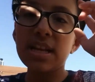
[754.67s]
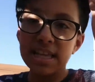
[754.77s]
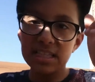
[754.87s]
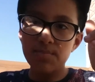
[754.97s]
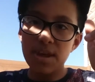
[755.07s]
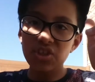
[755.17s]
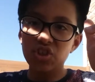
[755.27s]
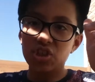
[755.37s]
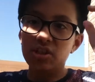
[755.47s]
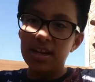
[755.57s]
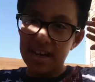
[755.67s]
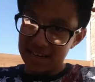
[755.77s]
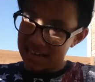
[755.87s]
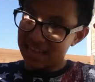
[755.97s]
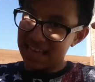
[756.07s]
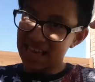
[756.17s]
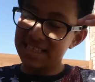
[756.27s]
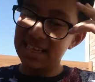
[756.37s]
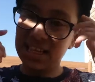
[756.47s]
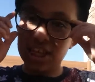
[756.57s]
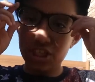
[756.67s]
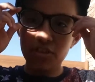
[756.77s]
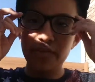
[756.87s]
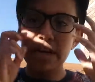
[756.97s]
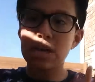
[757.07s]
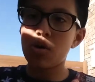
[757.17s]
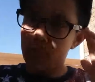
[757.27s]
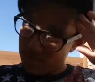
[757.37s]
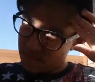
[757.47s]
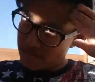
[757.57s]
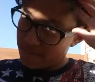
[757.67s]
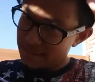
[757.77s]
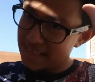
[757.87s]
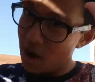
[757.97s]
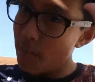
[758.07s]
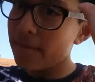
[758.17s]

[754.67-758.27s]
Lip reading: the next adventure and the next educational video. Peace out,